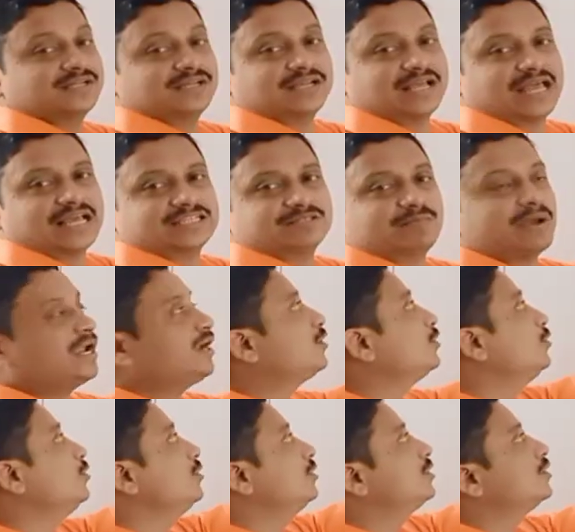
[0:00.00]
X by
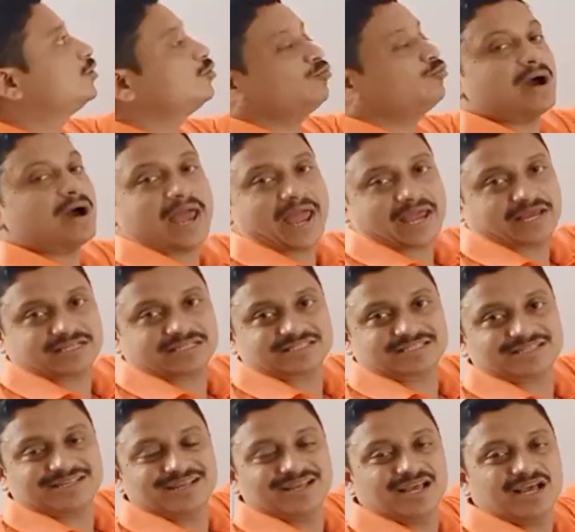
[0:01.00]
2, 2 by x.
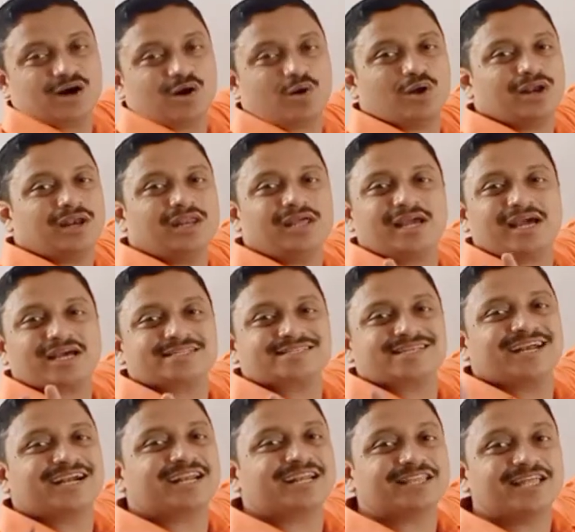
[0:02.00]
Only x
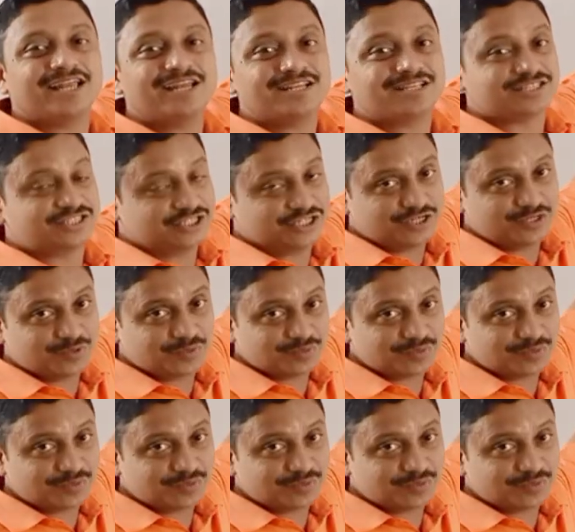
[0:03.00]
greater than 0.